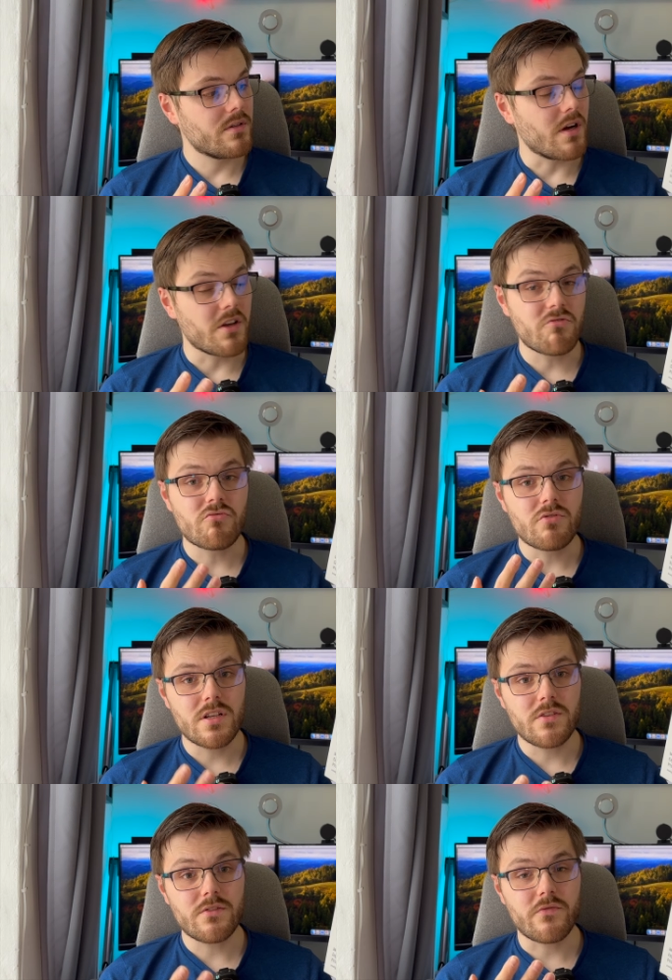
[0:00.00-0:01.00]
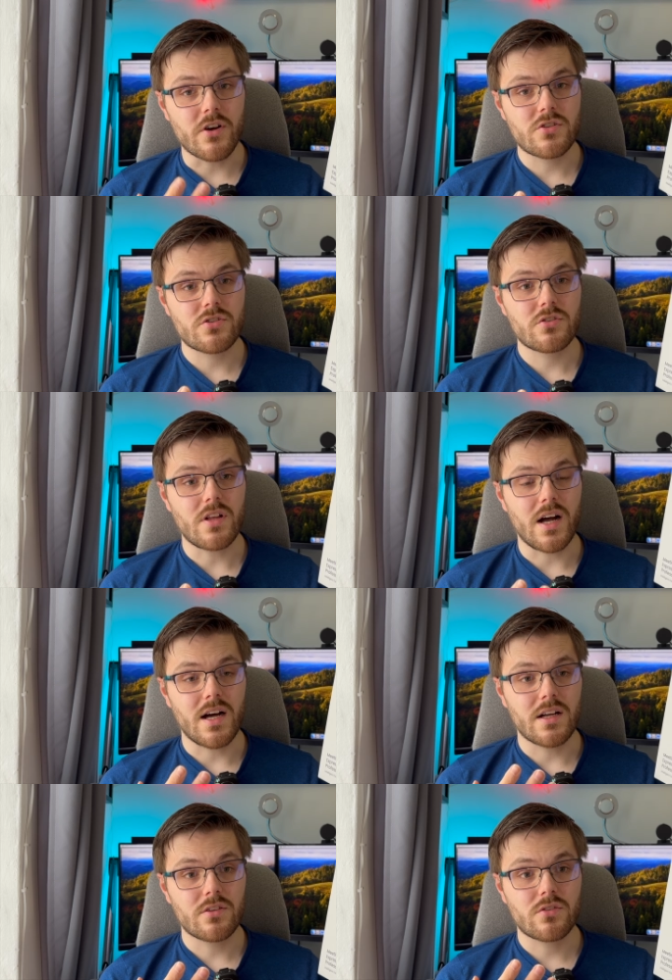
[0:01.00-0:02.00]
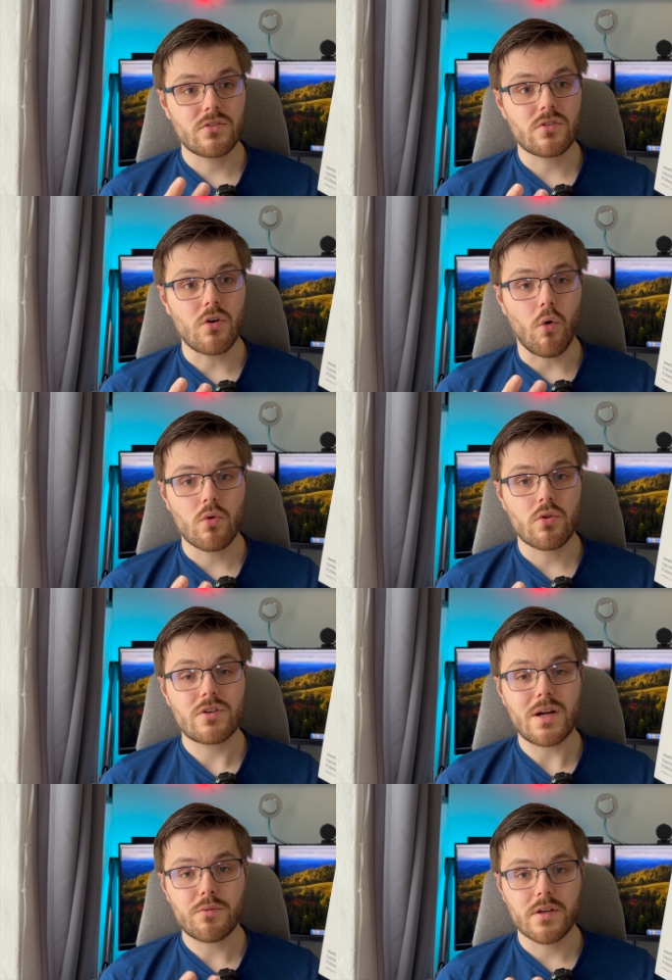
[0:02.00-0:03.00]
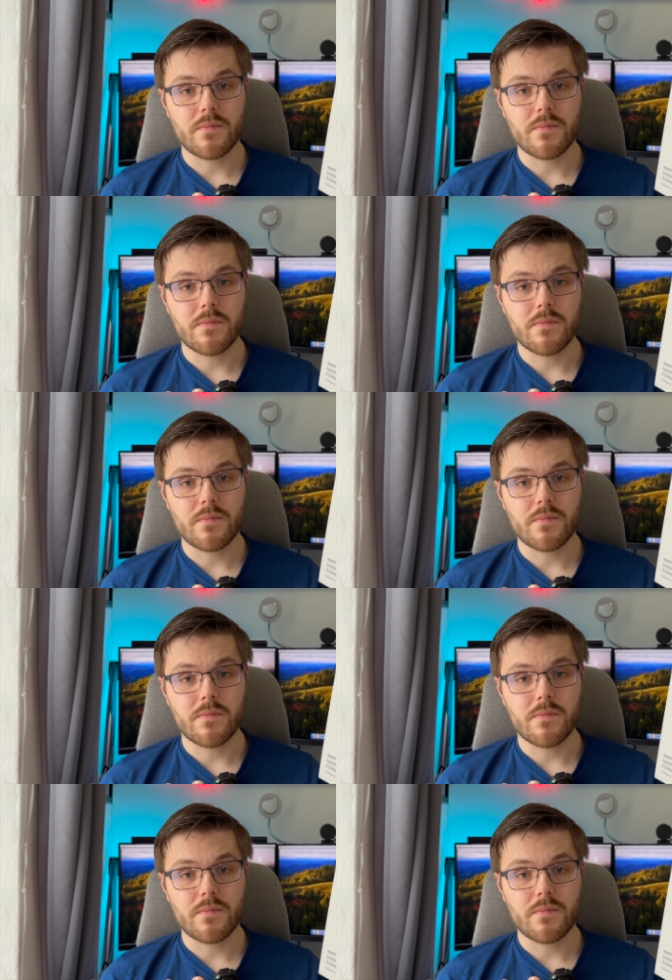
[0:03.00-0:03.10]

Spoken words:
a really functional and good all-rounder.